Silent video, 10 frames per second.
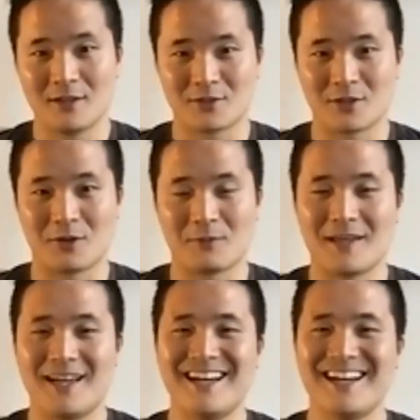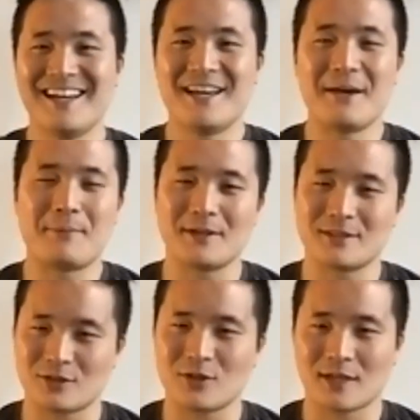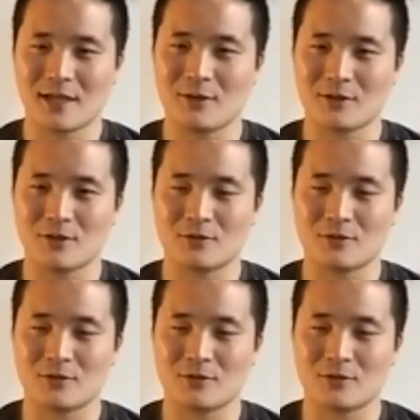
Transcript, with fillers: So it builds a certain character.